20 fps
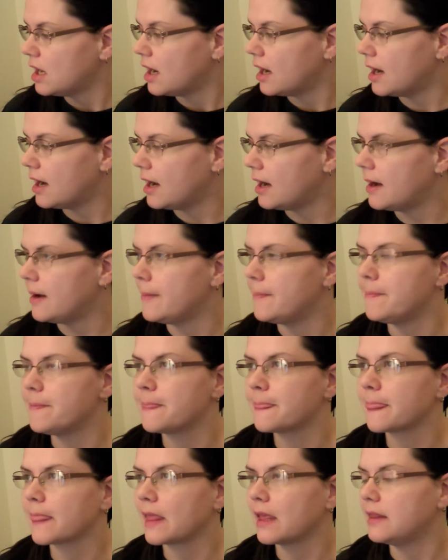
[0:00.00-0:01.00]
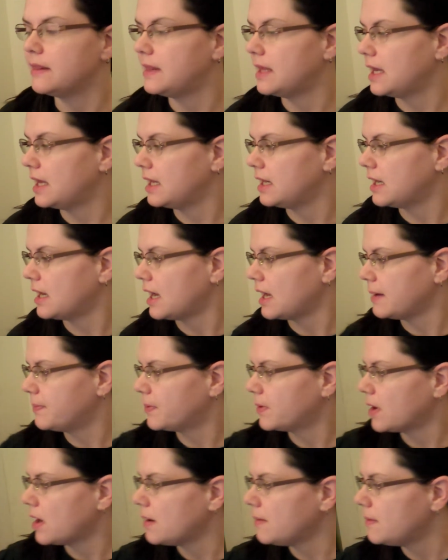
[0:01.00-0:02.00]
Then I
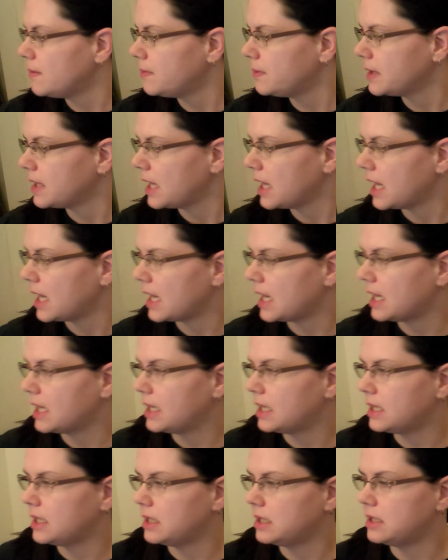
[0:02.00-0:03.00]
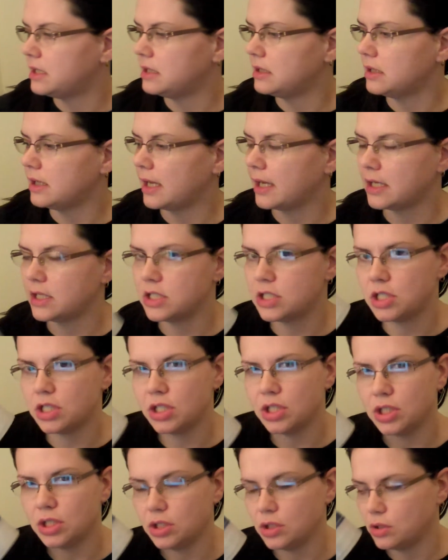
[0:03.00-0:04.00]
probably had like
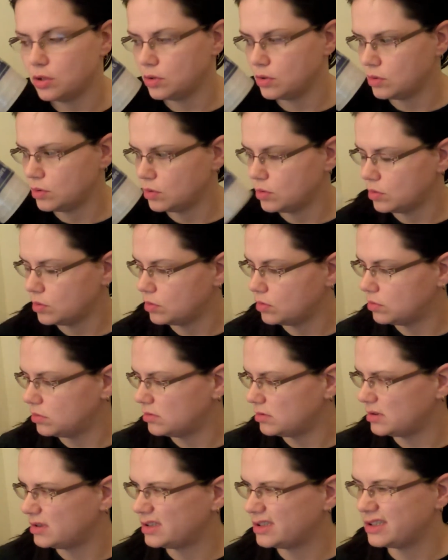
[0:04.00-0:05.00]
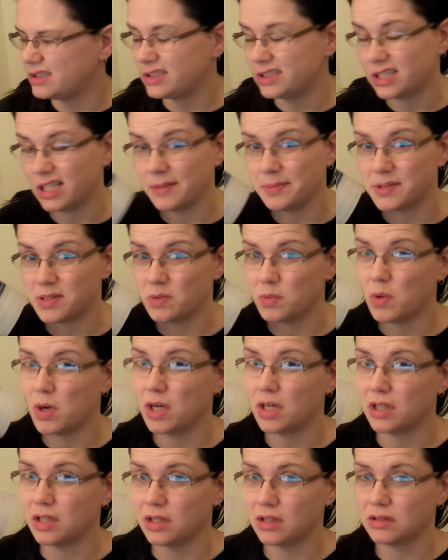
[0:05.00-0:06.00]
2 cups of
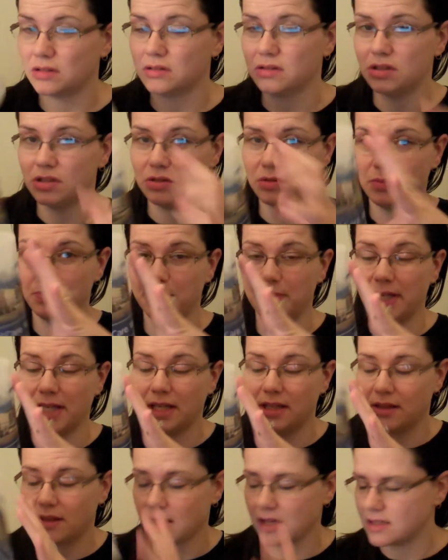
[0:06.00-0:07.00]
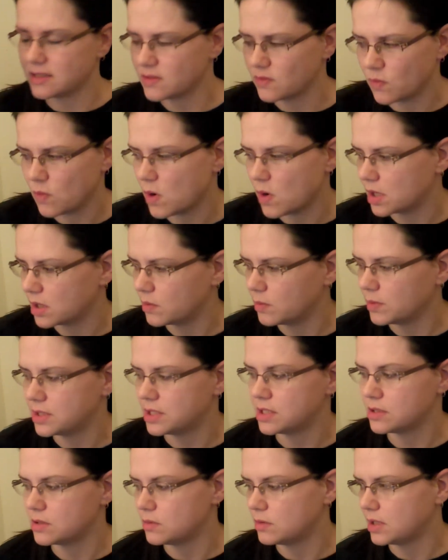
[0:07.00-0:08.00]
water, 2 big things of water,
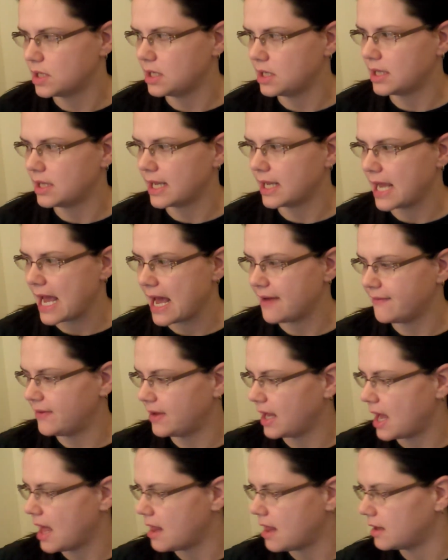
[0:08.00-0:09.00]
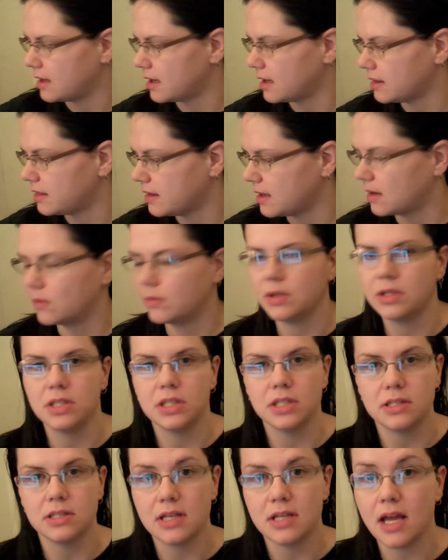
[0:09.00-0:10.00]
which is only like half a gallon, I think, which
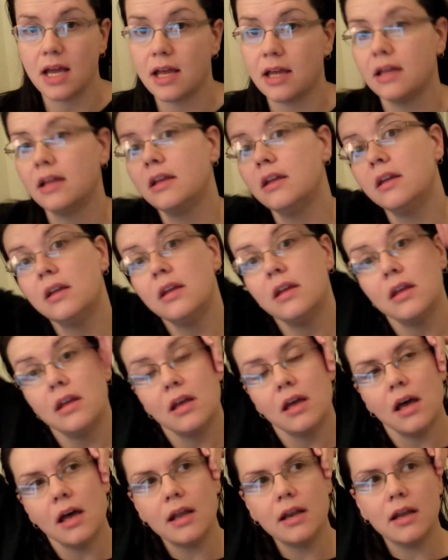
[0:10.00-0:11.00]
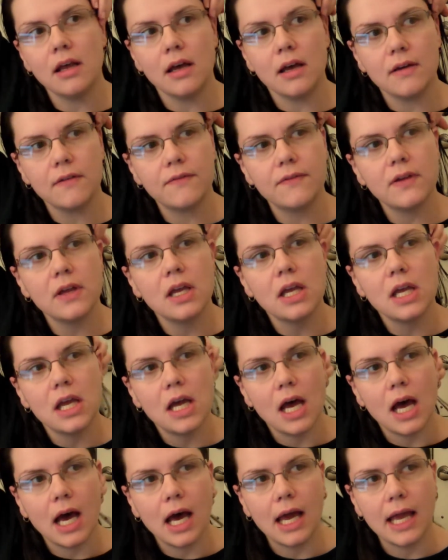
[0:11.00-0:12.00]
is not enough.
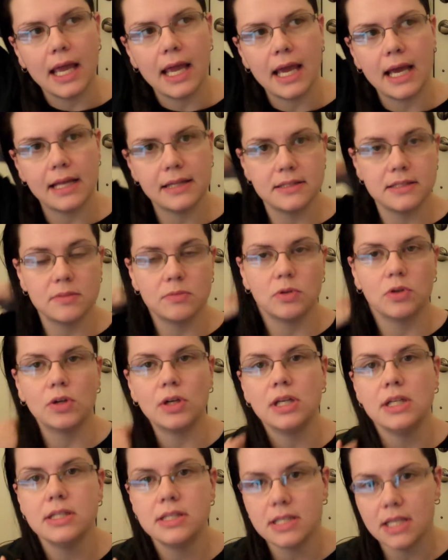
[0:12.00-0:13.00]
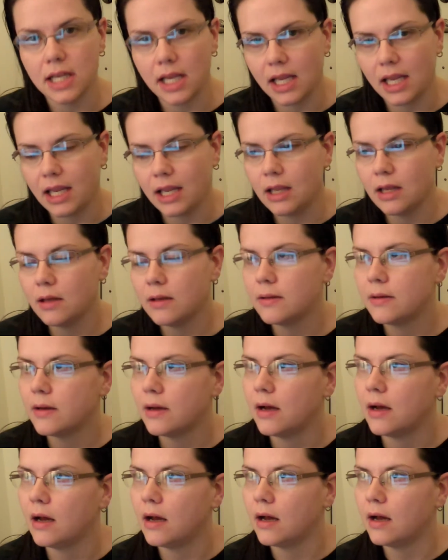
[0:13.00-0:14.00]
I had some green tea.
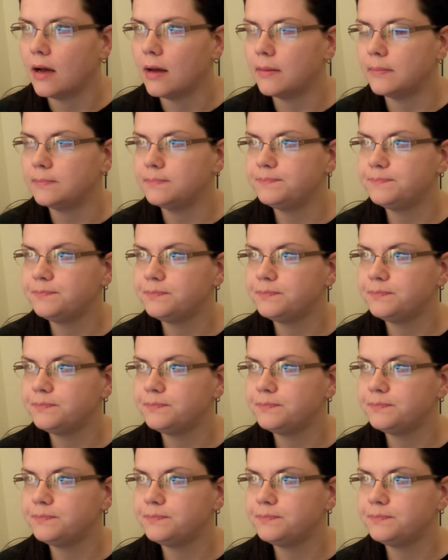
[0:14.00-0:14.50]
I